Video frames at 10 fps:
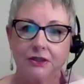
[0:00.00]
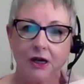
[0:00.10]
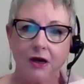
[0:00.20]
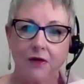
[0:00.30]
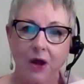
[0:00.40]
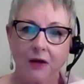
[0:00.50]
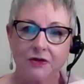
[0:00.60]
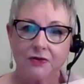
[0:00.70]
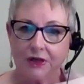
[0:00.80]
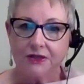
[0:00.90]
I
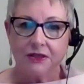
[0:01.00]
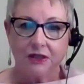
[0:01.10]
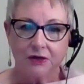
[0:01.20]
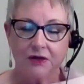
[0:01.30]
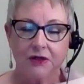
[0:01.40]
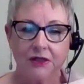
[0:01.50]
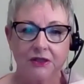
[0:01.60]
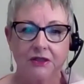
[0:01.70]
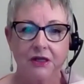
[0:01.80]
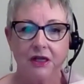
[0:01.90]
was raised here
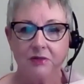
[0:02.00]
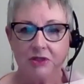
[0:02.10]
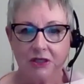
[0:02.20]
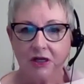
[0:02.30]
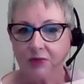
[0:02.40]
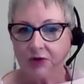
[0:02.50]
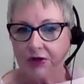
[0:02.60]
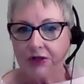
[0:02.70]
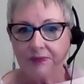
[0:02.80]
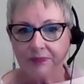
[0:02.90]
in Edmonton,
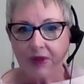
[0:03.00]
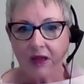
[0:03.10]
Alberta,